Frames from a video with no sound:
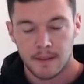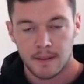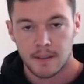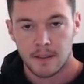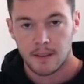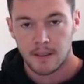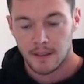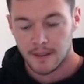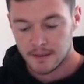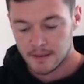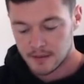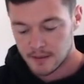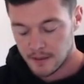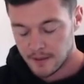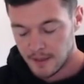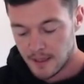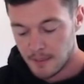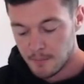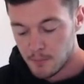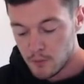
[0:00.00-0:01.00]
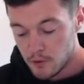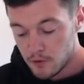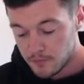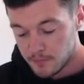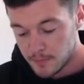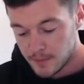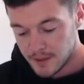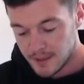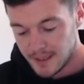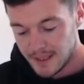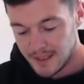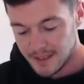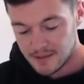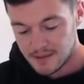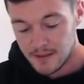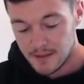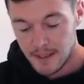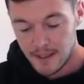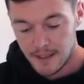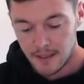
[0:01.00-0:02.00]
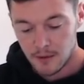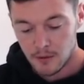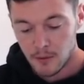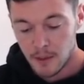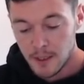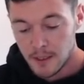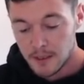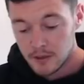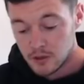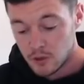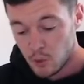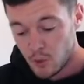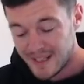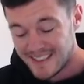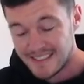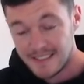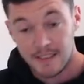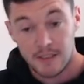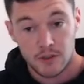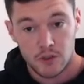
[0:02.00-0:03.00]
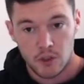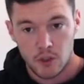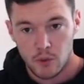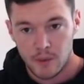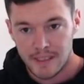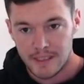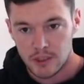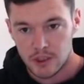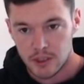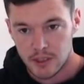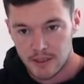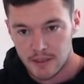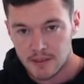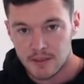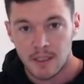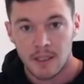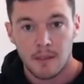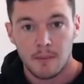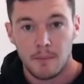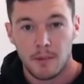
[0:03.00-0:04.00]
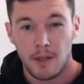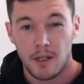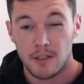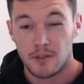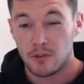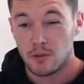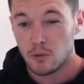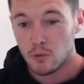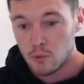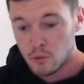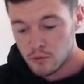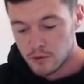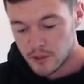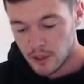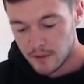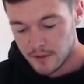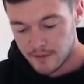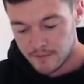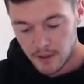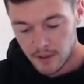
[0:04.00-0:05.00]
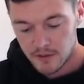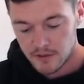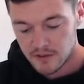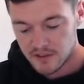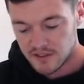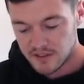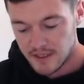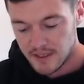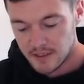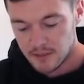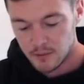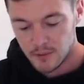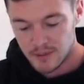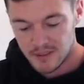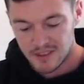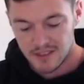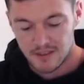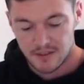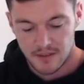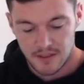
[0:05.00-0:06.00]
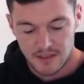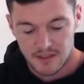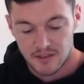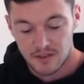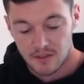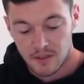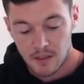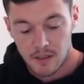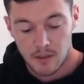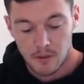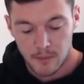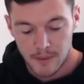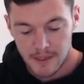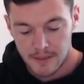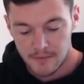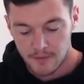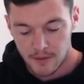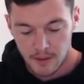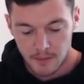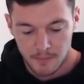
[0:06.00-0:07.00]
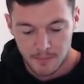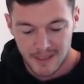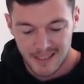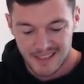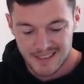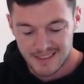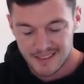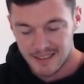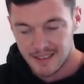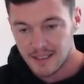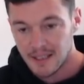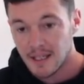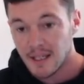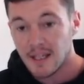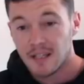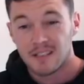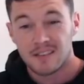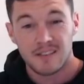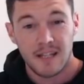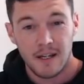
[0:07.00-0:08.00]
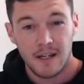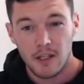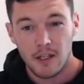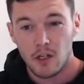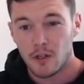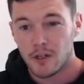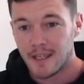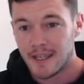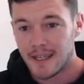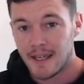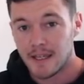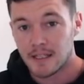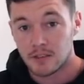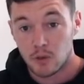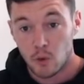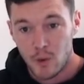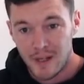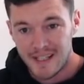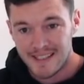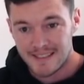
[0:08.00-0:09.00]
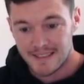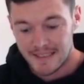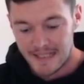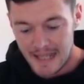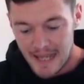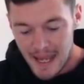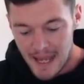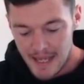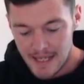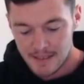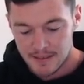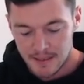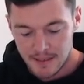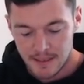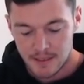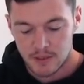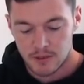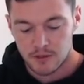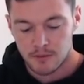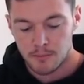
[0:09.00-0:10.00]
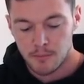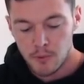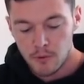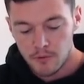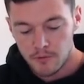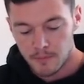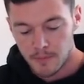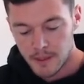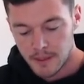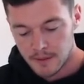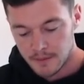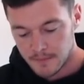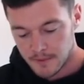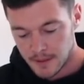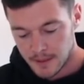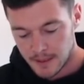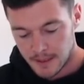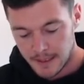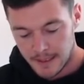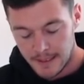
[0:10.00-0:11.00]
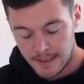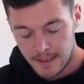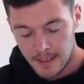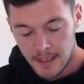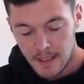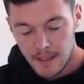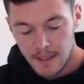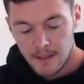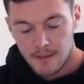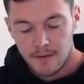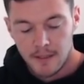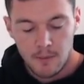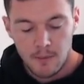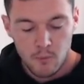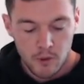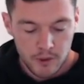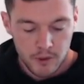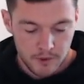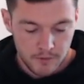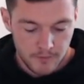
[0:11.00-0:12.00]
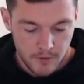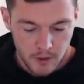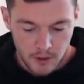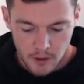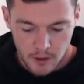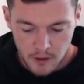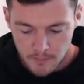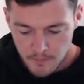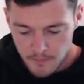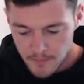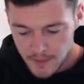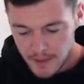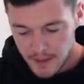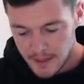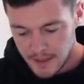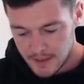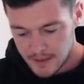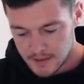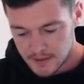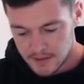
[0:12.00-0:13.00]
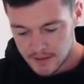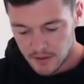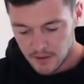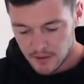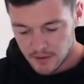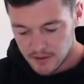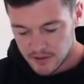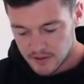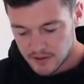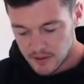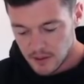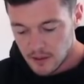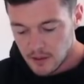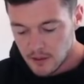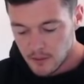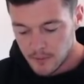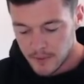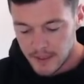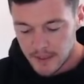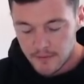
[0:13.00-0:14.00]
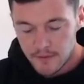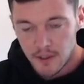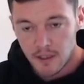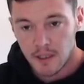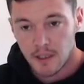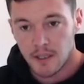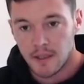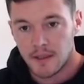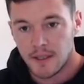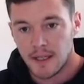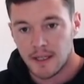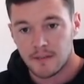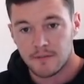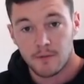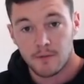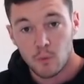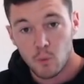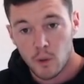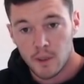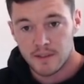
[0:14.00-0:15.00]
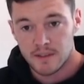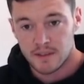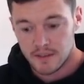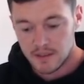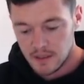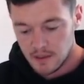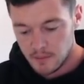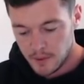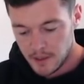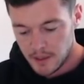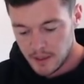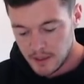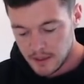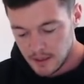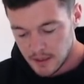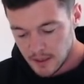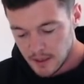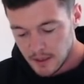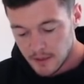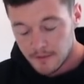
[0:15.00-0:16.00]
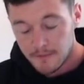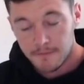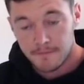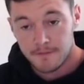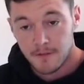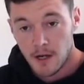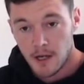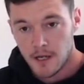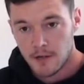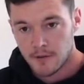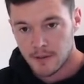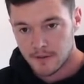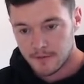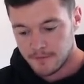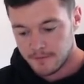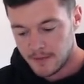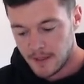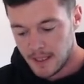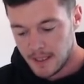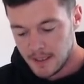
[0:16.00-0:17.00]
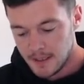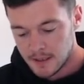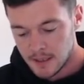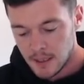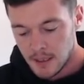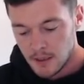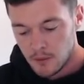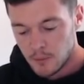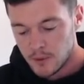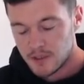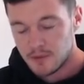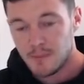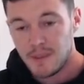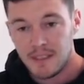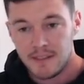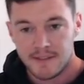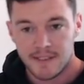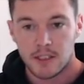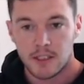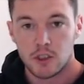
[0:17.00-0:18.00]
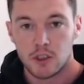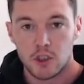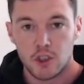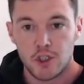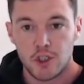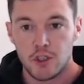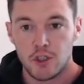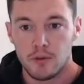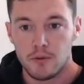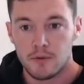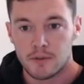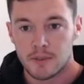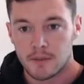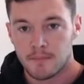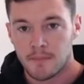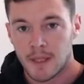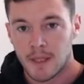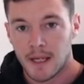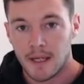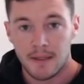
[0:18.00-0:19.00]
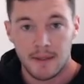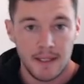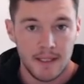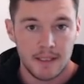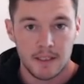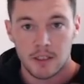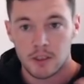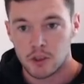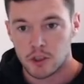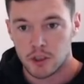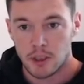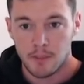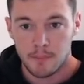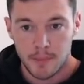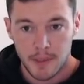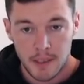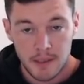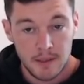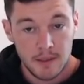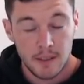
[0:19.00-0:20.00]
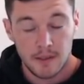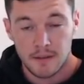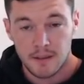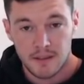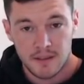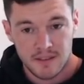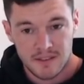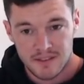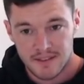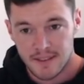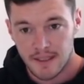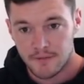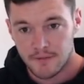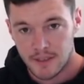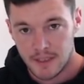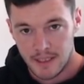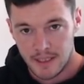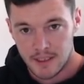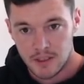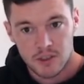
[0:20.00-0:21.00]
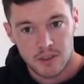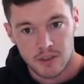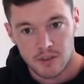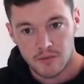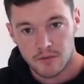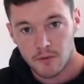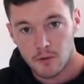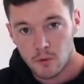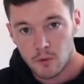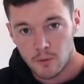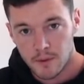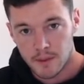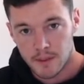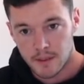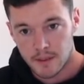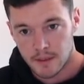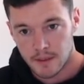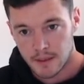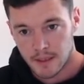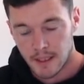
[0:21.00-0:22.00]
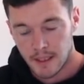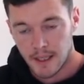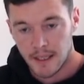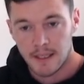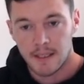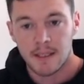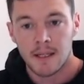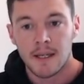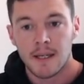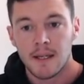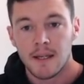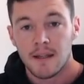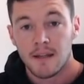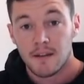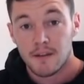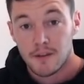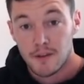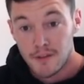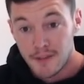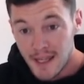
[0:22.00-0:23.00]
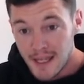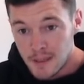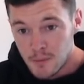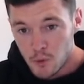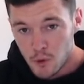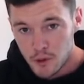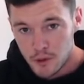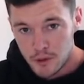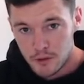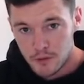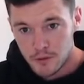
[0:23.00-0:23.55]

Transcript: and their movement is now 22 inches plus an auto advance 6, which is the Star Weaver ability. So now you're looking at a 28-inch movement. Okay, then what you've got is the Star Weaver can then, for 1 CP, fire and fade, which means it can shoot and then jump another 7 inches forward. Okay, then what you